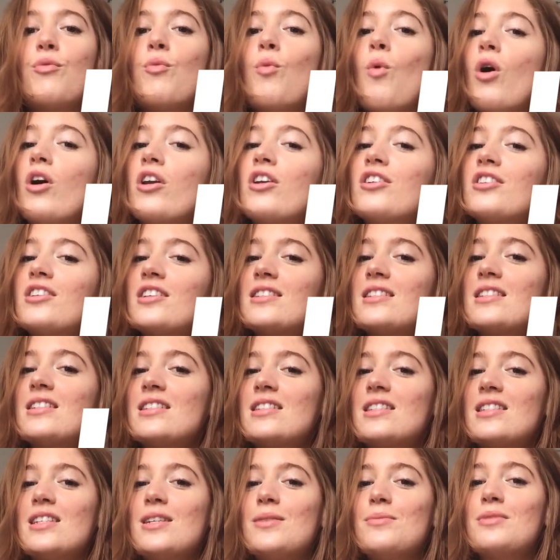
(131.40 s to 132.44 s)
If water
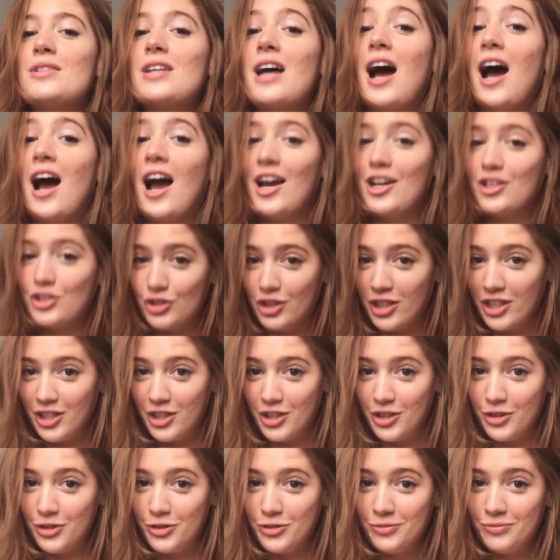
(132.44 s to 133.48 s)
doesn't seem to
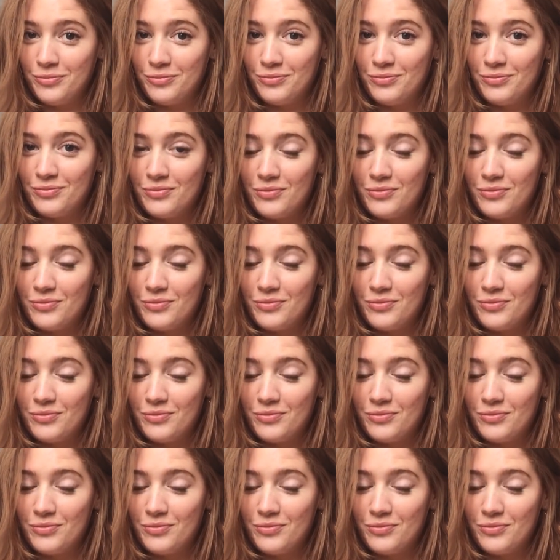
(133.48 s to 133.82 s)
hydrate you,